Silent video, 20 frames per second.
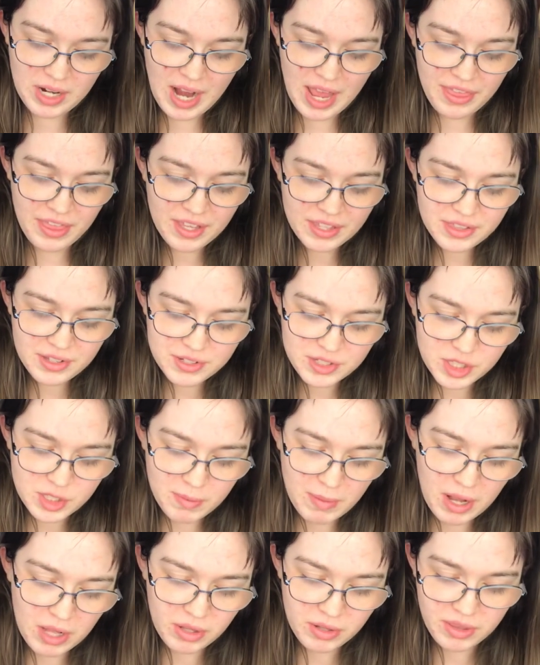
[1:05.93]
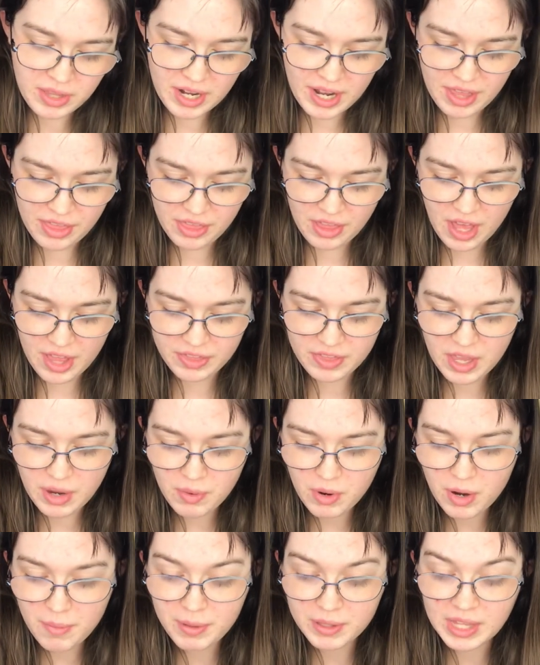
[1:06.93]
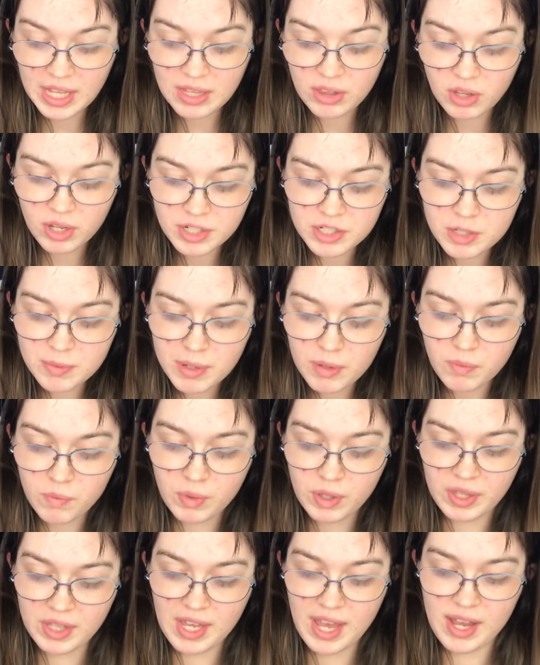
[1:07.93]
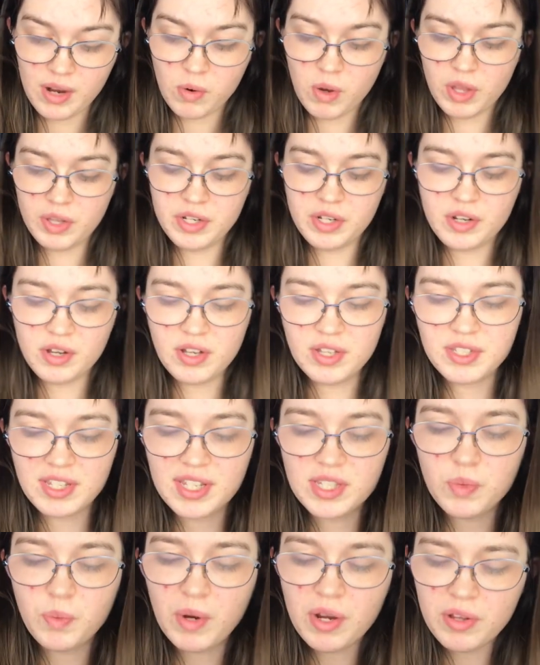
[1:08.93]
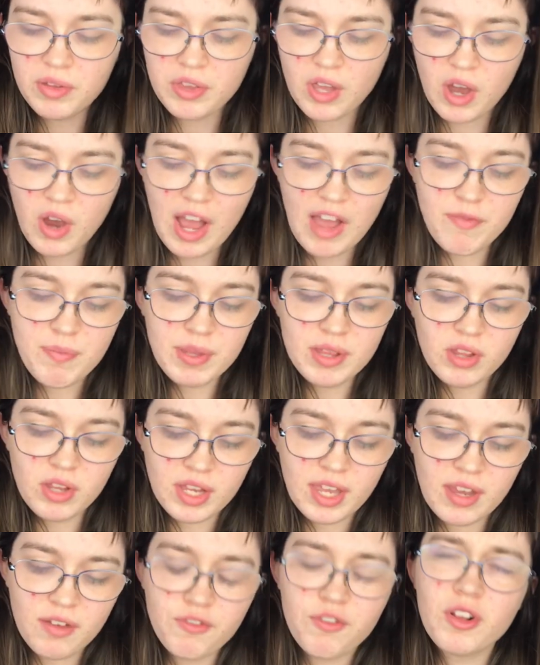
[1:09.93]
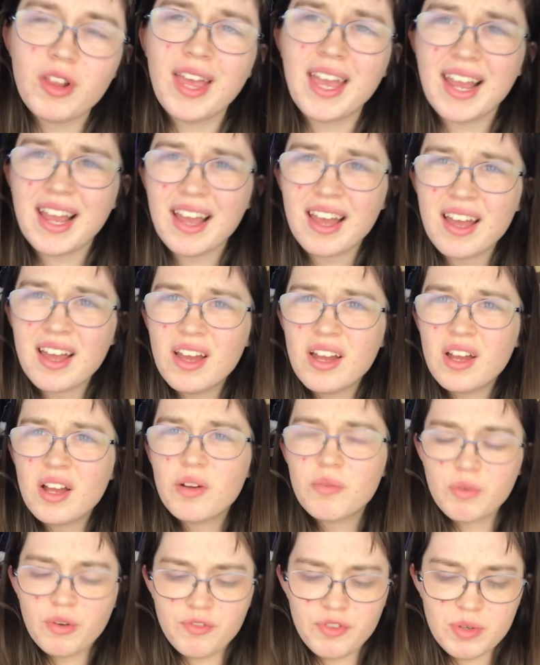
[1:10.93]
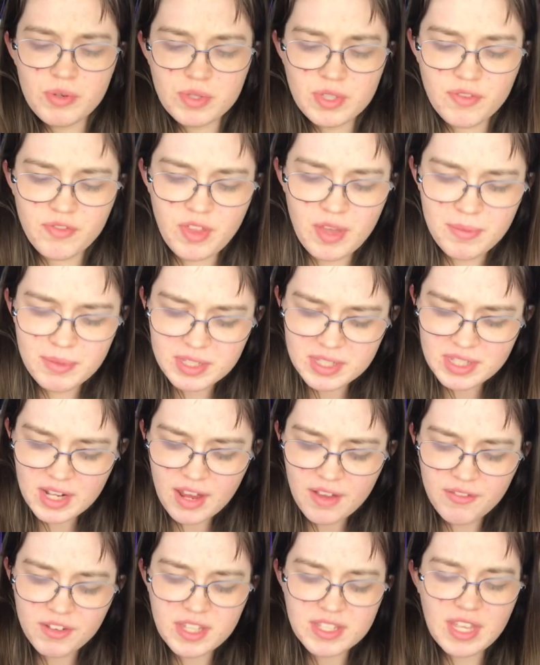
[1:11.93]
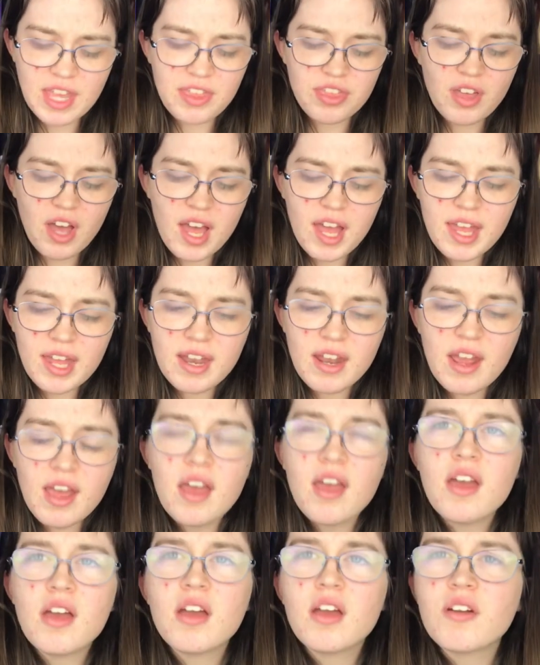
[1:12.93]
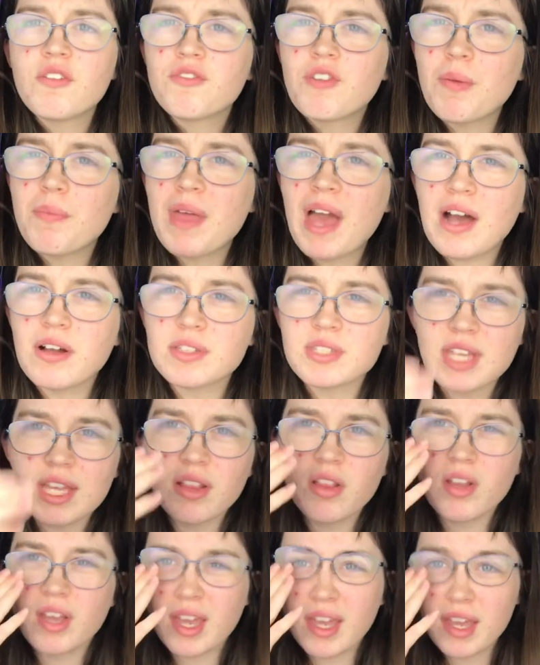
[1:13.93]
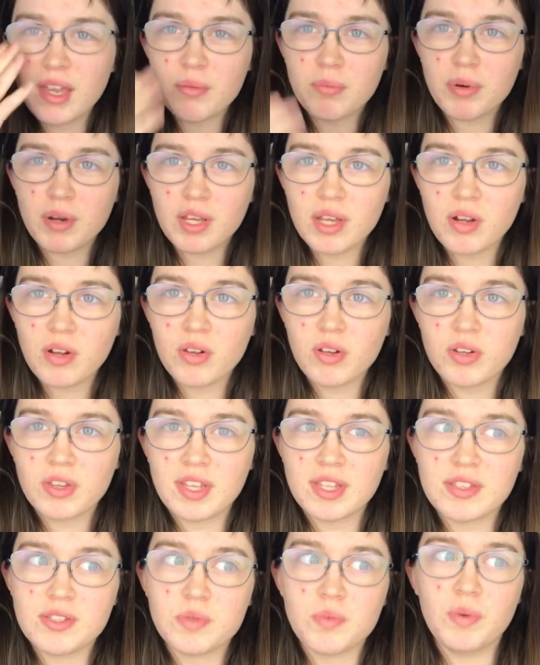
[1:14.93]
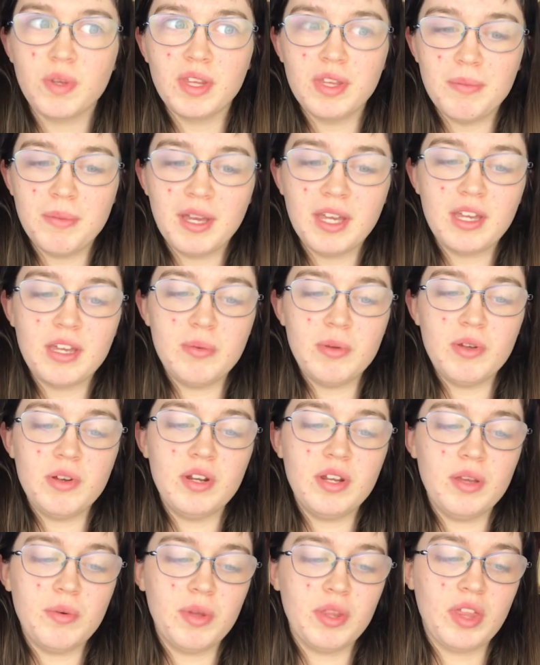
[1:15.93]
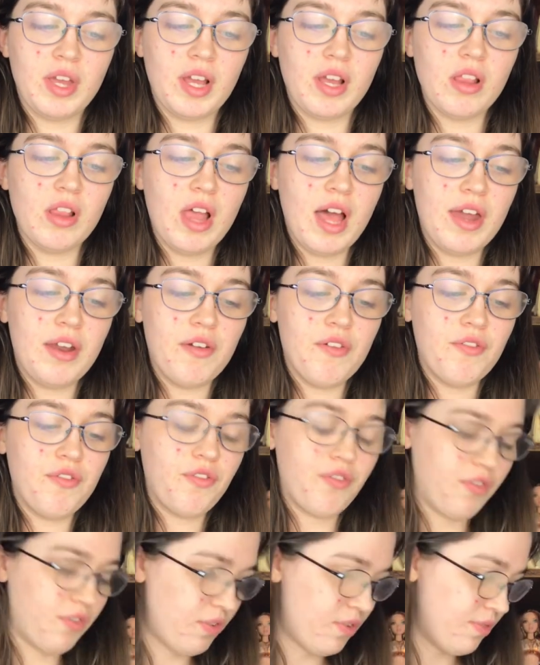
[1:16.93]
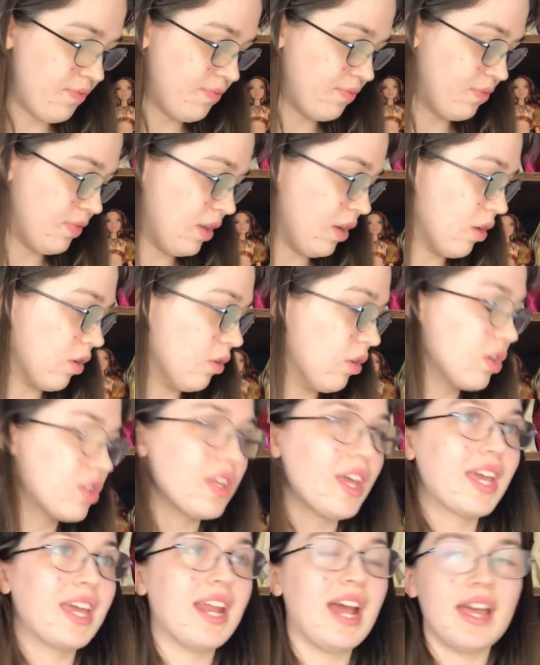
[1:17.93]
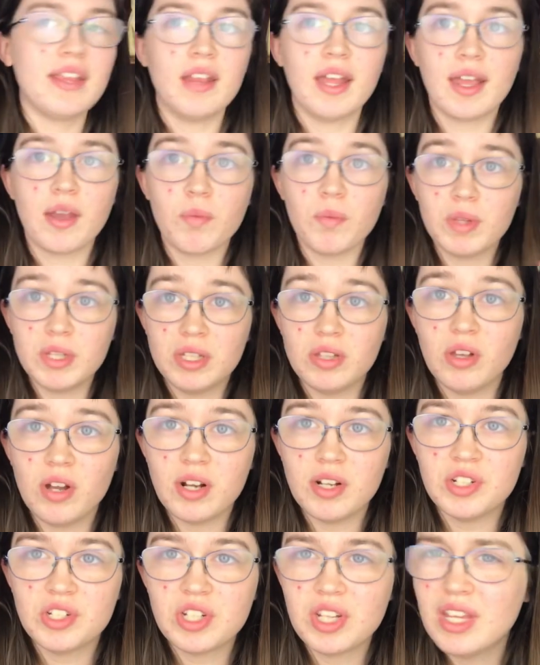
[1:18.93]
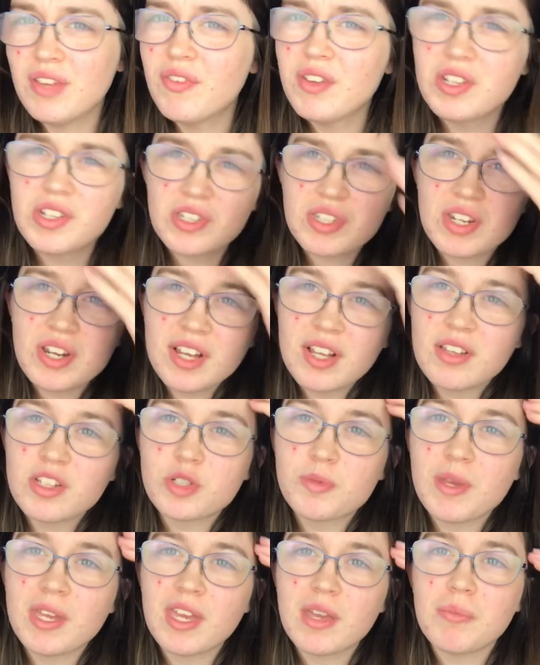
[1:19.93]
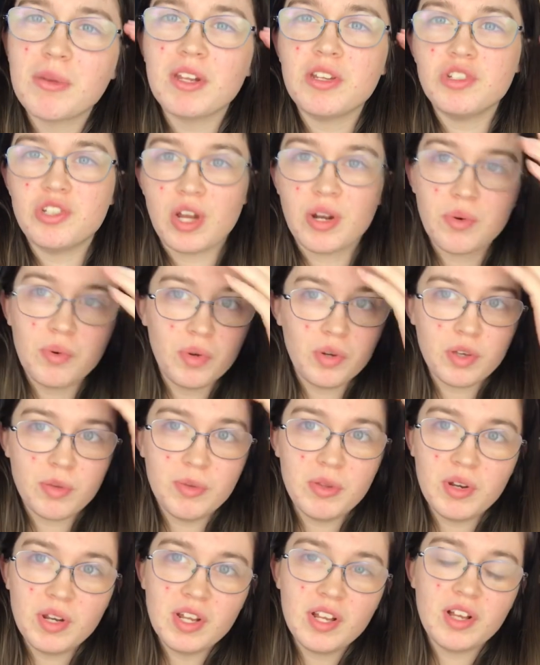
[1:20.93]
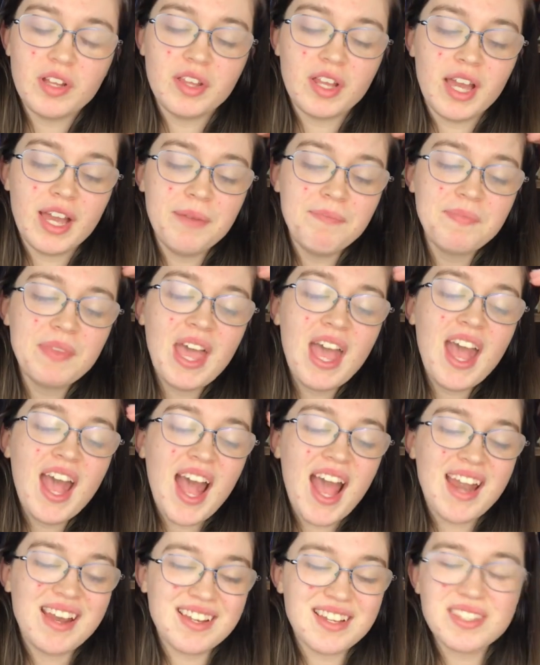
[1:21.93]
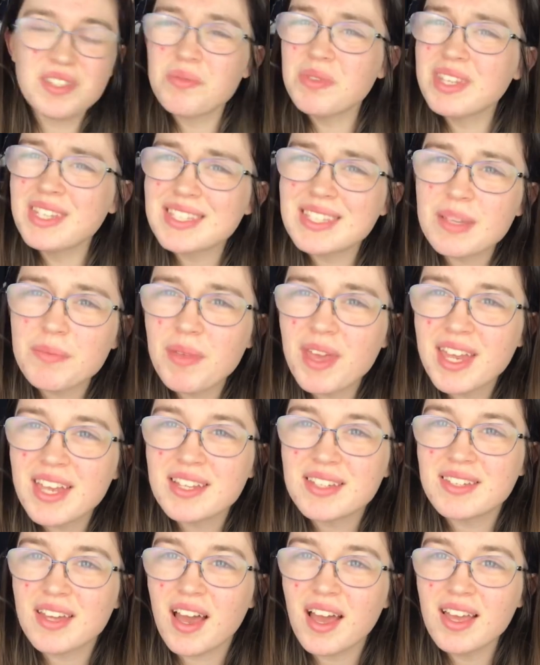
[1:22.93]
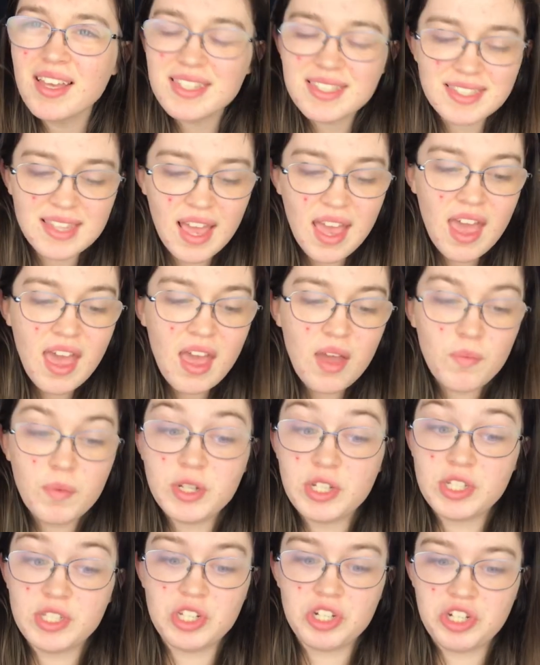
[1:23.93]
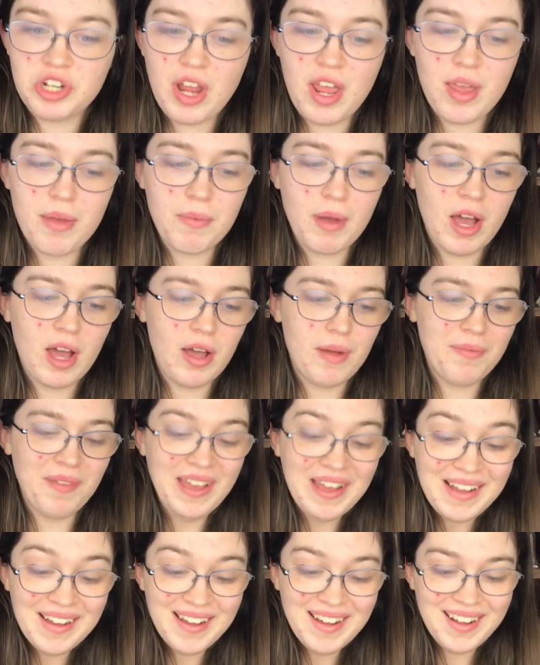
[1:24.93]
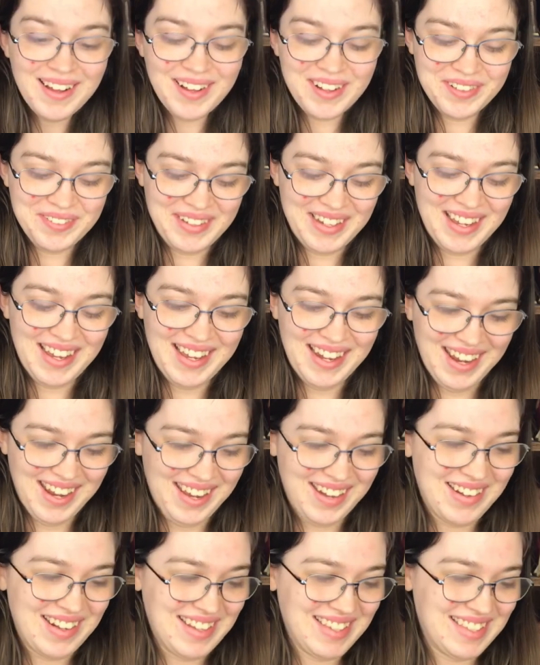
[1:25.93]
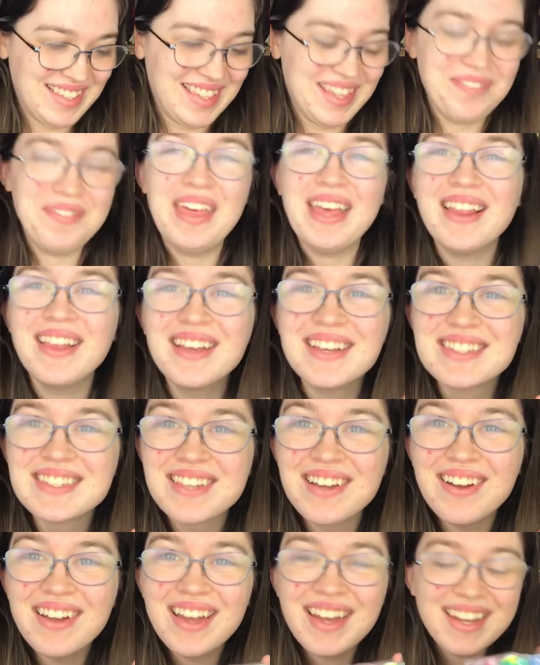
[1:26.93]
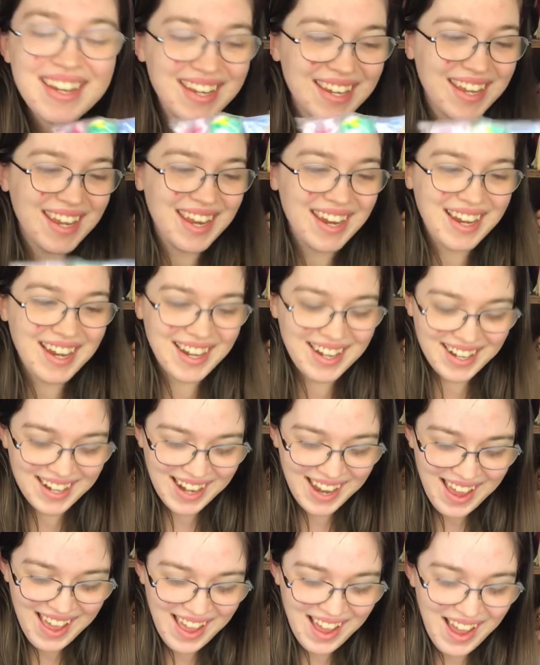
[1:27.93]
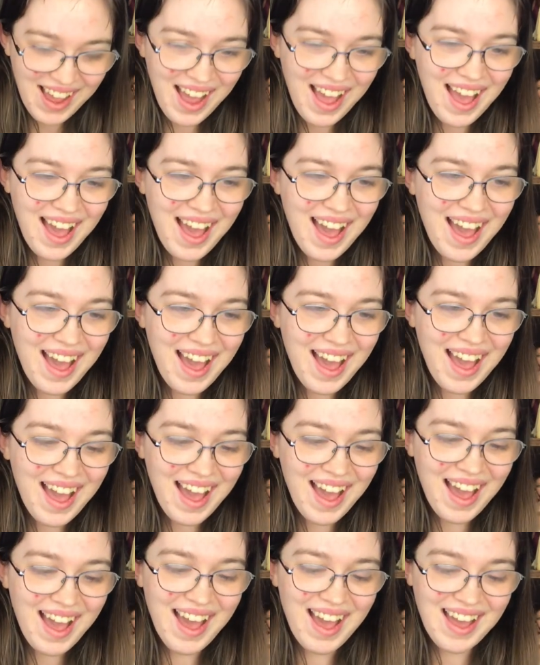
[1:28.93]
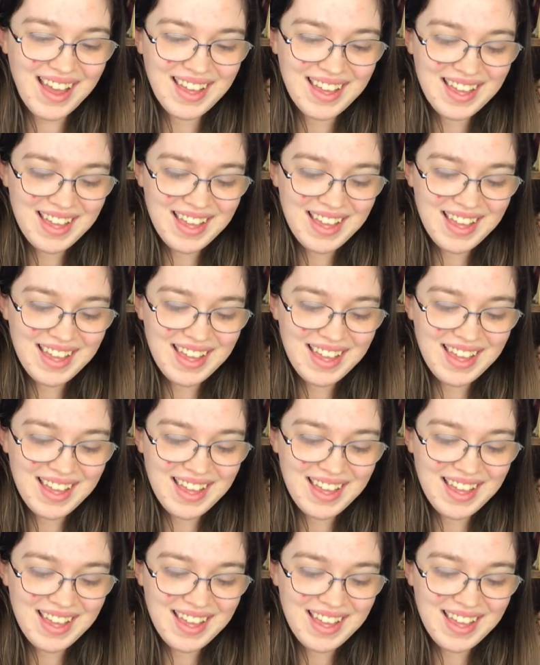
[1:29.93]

I think they're smaller than I thought they were, but they look to be really high quality dolls. It's weird though. I've been looking for like reviews of them and stuff because I thought from the outside looking in, Pretty Cure looked like this really big community with like a lot of or looked like it had like a really large, even just in English speaking, but in general community online. And it doesn't really seem like it does, which is a shame. Um, oh my god, I can already see them. They look so good in here. Ah!